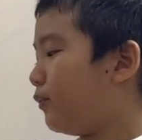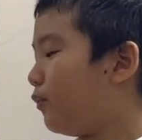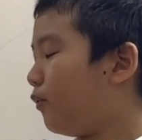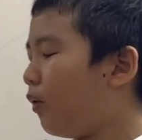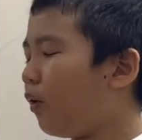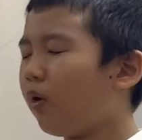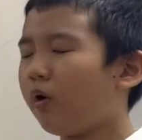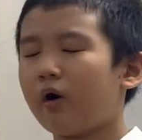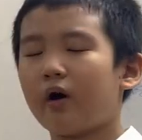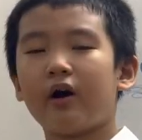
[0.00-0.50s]

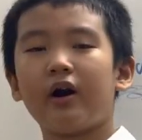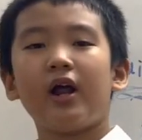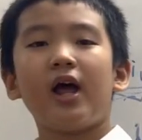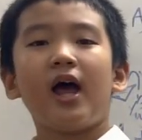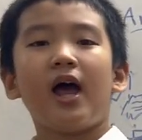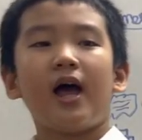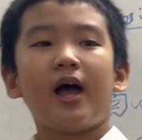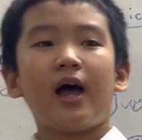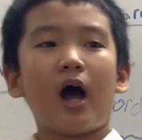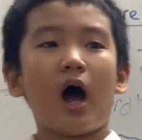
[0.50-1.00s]
War,
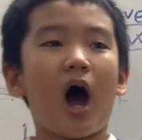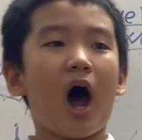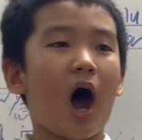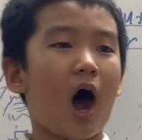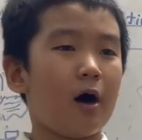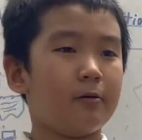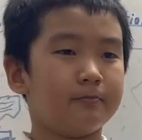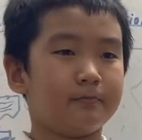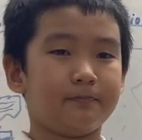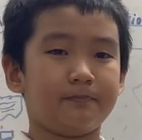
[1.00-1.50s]

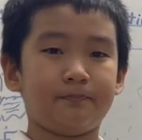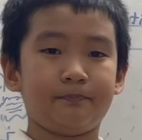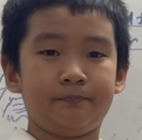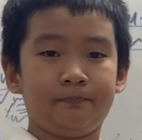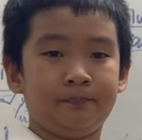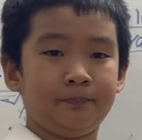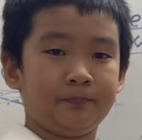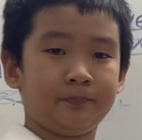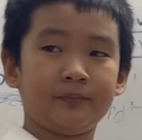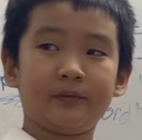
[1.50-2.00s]

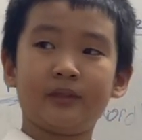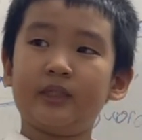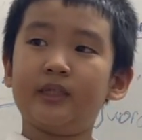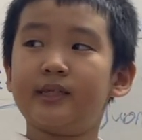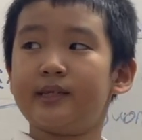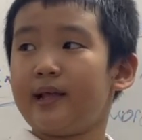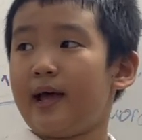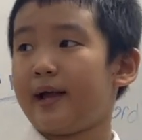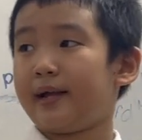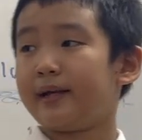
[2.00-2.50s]

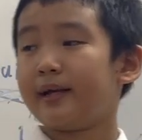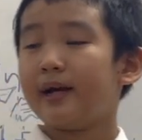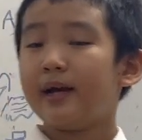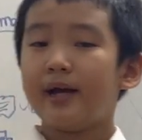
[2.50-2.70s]
just like